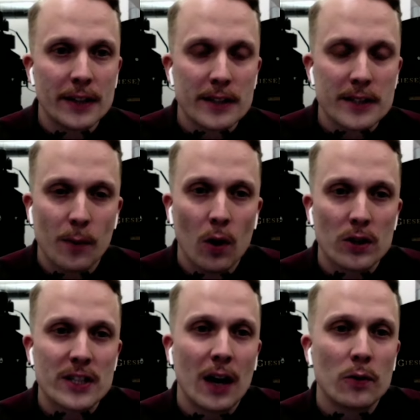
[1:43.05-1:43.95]
in a small
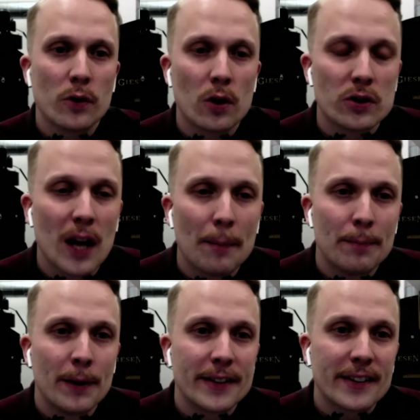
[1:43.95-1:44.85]
town called
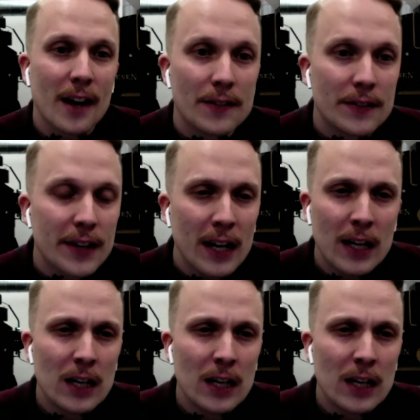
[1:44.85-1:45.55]
Lappeenranta.